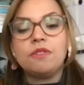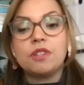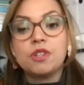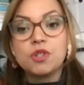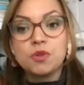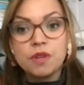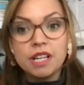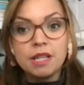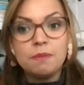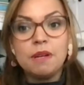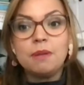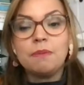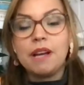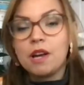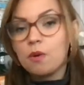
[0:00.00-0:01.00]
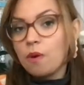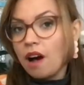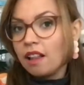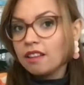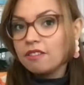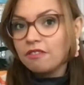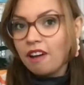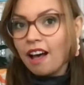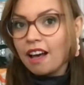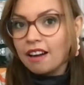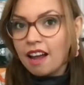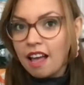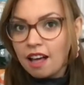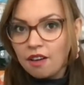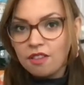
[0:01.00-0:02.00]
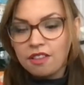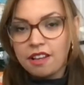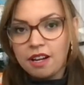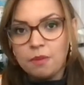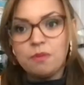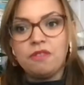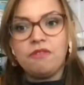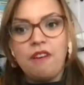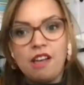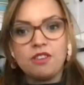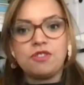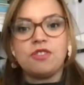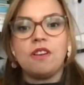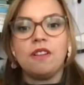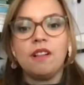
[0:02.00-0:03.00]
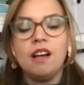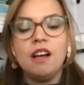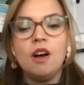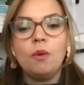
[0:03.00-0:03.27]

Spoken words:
for a treatment by a qualified healthcare professional.